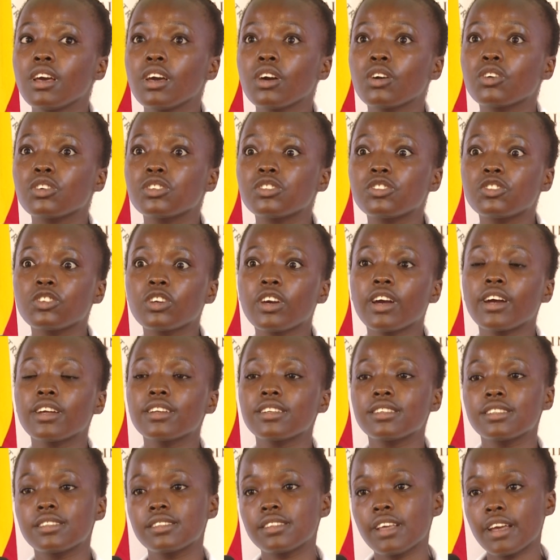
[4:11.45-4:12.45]
because you
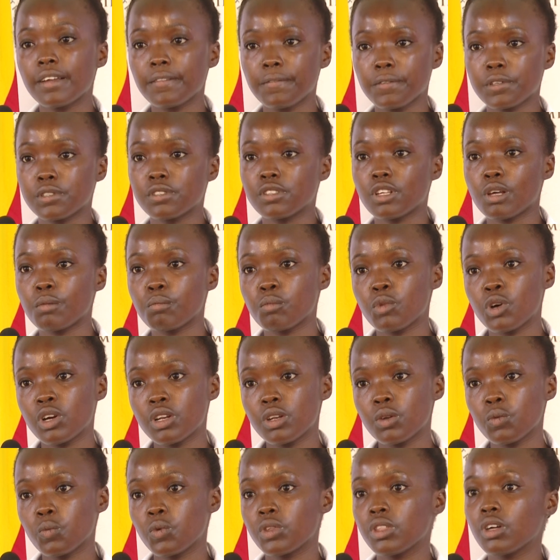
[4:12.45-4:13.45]
can't decide for
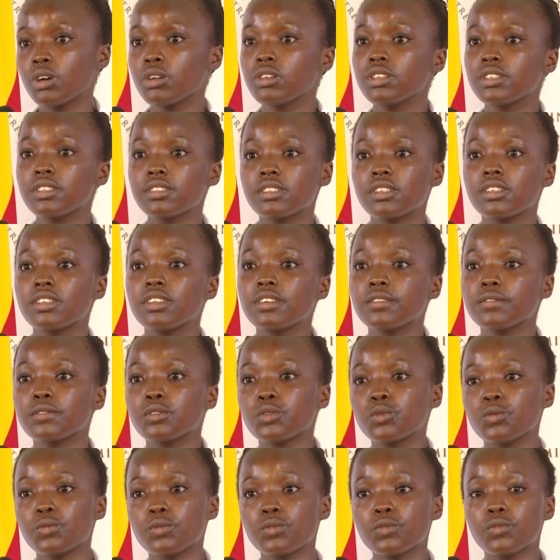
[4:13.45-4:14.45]
someone without
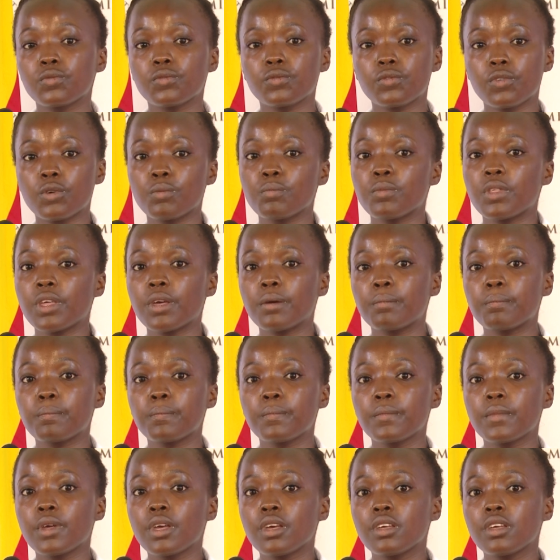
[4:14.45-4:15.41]
listening from them.